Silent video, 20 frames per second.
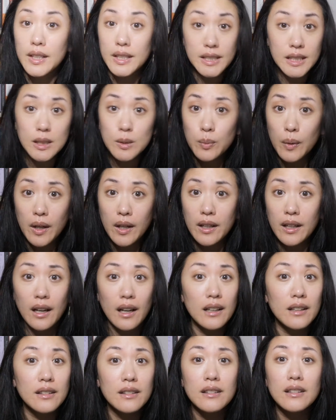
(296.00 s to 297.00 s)
This is why
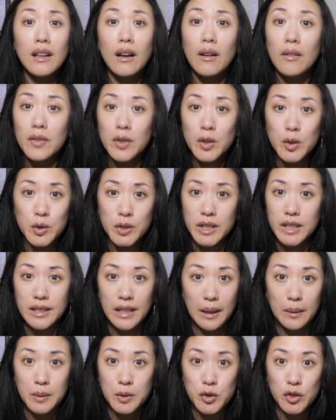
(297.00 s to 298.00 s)
I love
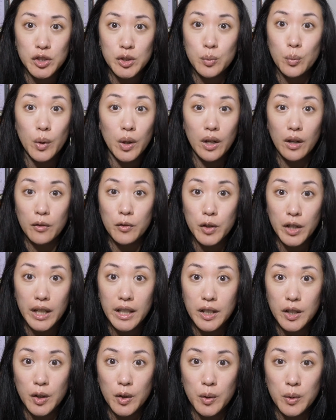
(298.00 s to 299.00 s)
learning languages wherever
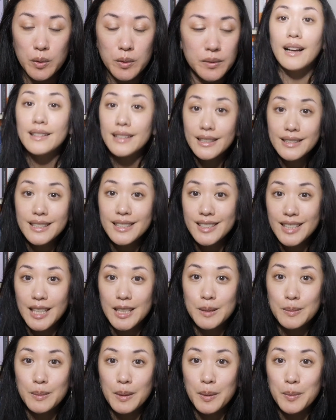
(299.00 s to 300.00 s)
I go. I like to
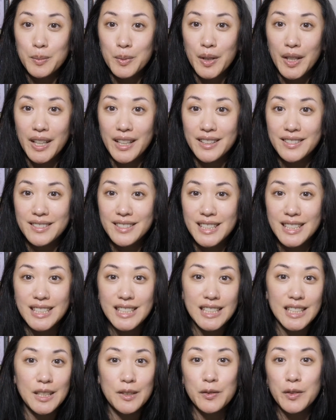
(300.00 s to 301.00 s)
test my brain
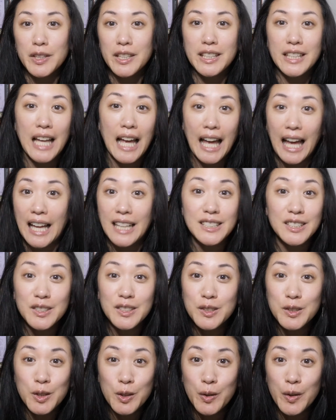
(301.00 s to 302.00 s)
to see if it can
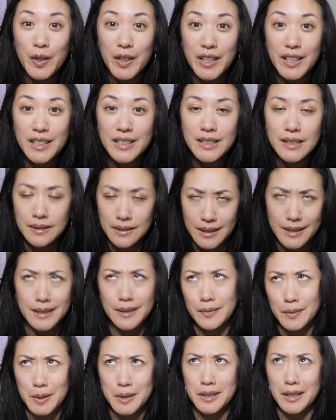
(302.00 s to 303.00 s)
handle new things,
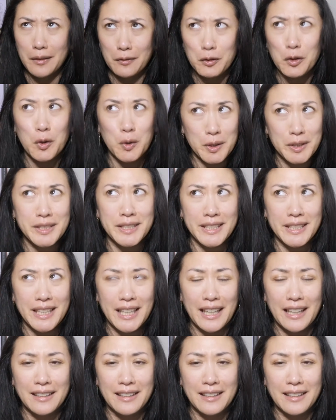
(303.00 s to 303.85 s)
because I mean, of course it